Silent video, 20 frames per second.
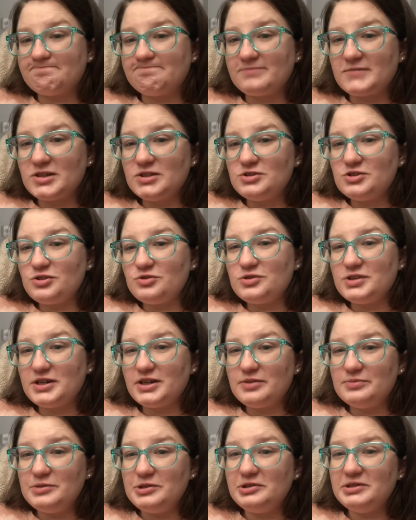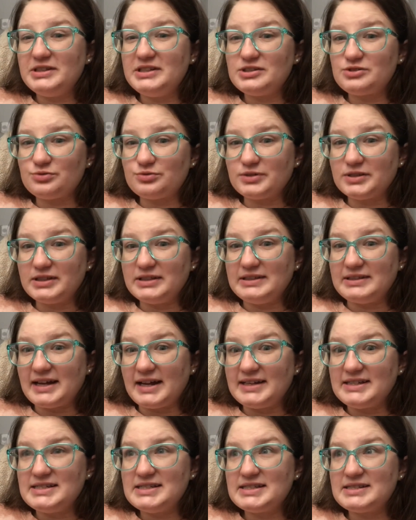consultant community is really
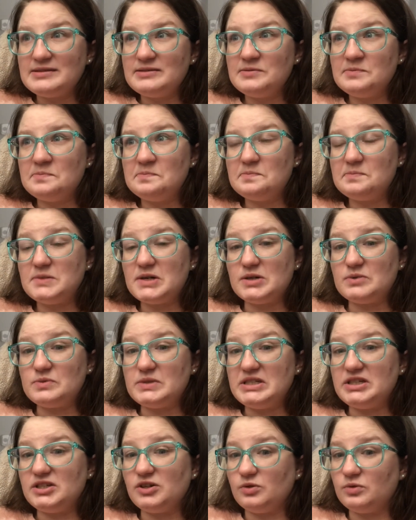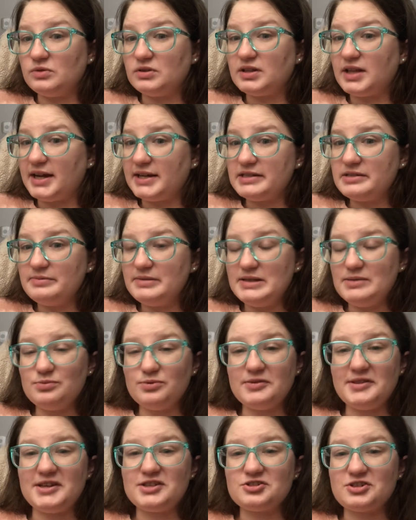nice, but we don't like people
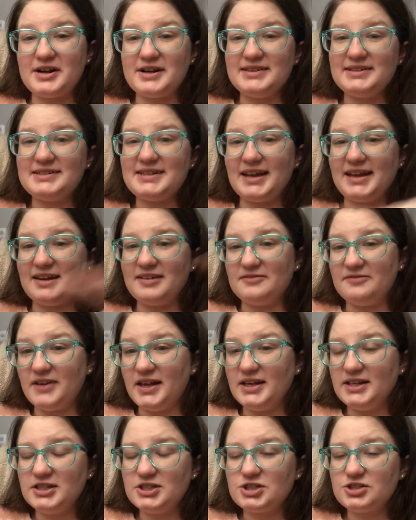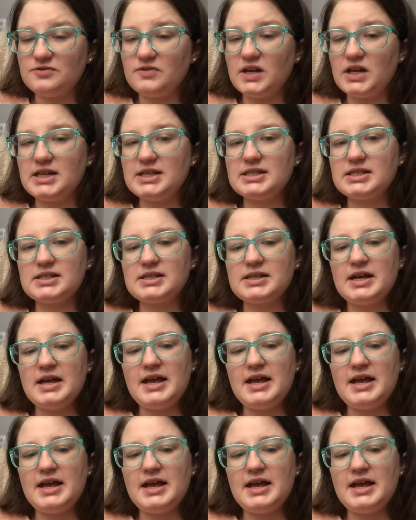that try to take advantage of us.